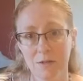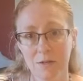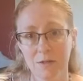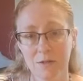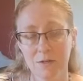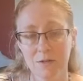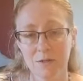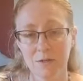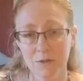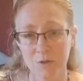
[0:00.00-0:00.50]

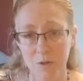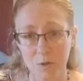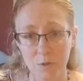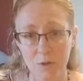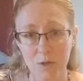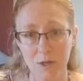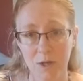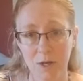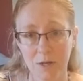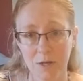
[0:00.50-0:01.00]
So
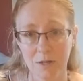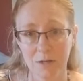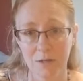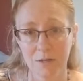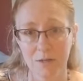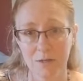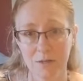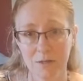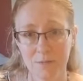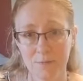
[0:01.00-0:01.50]
good.
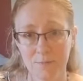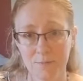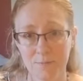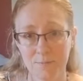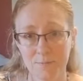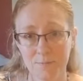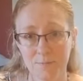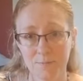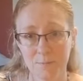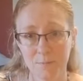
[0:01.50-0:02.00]

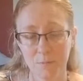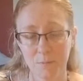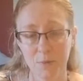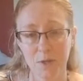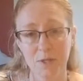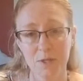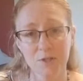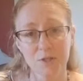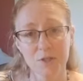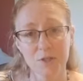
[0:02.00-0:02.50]

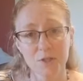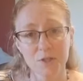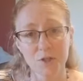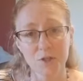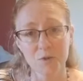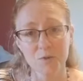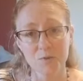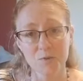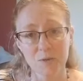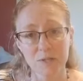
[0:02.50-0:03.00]
Because she
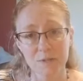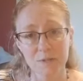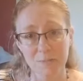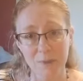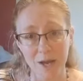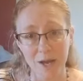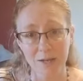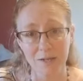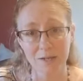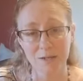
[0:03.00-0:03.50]
shows
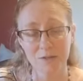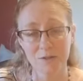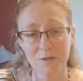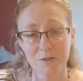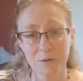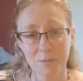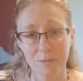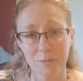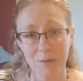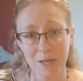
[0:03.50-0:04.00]
respect
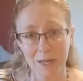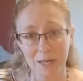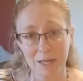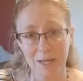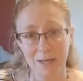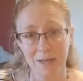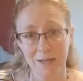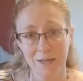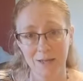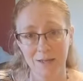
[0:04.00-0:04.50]
to
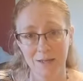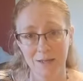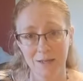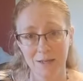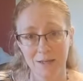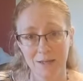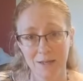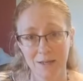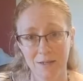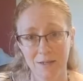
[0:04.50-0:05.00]
me.
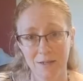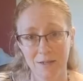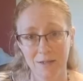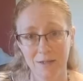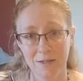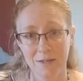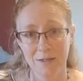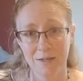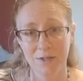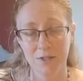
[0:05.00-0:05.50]

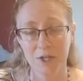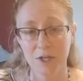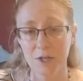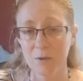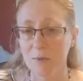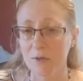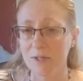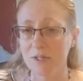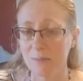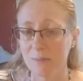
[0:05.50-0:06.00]
She
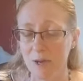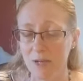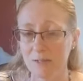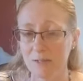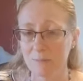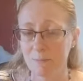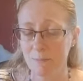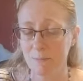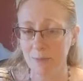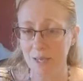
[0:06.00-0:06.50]
respects
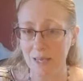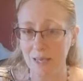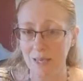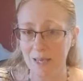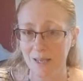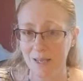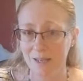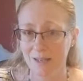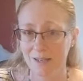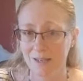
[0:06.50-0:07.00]

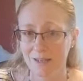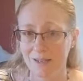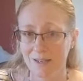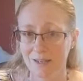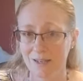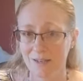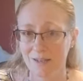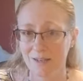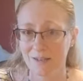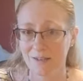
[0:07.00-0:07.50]
me
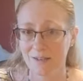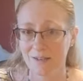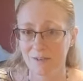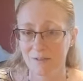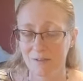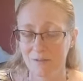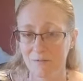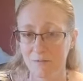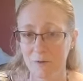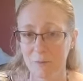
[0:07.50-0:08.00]

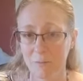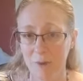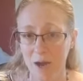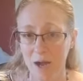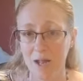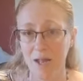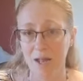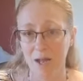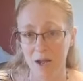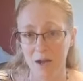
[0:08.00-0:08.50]
for my
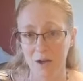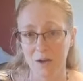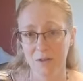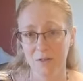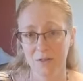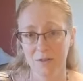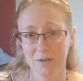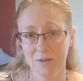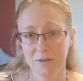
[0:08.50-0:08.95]
health.